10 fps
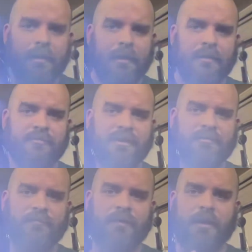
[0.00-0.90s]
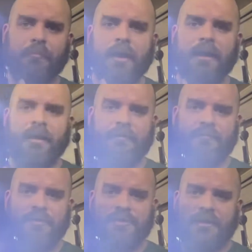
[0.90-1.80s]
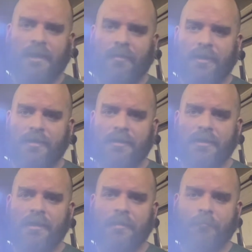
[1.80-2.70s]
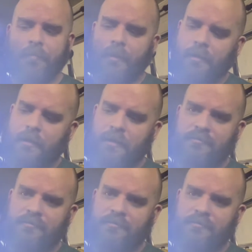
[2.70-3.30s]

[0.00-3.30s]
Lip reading: This has a very bright and efficient LED. It's